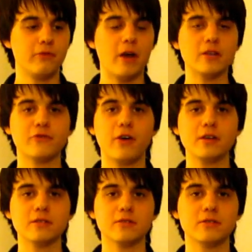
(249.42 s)
as
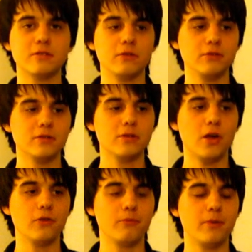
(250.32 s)
far as this
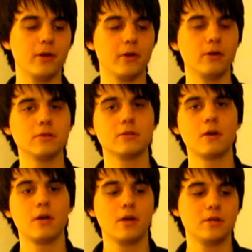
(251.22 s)
style of beer goes,
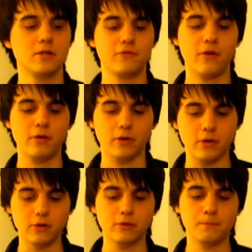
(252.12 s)
this is very
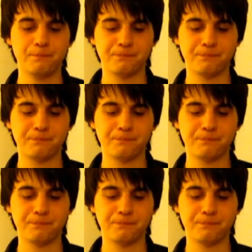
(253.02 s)
good.